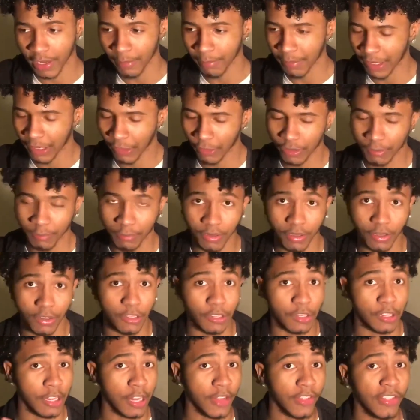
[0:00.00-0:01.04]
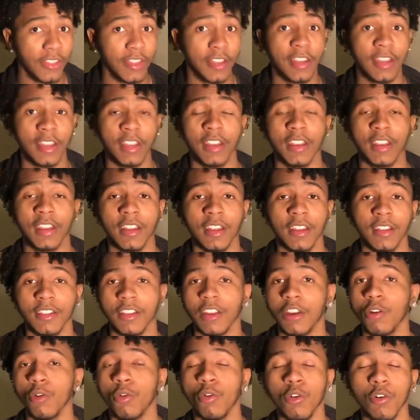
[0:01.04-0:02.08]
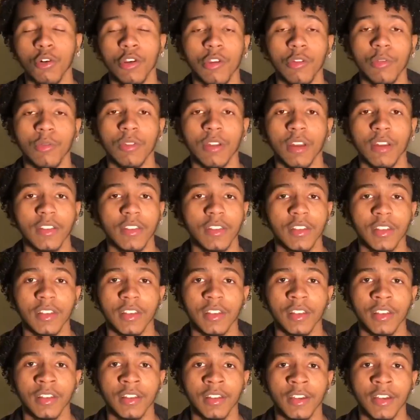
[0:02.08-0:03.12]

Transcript: I'm not gonna put nothing in it. No oil, nothing.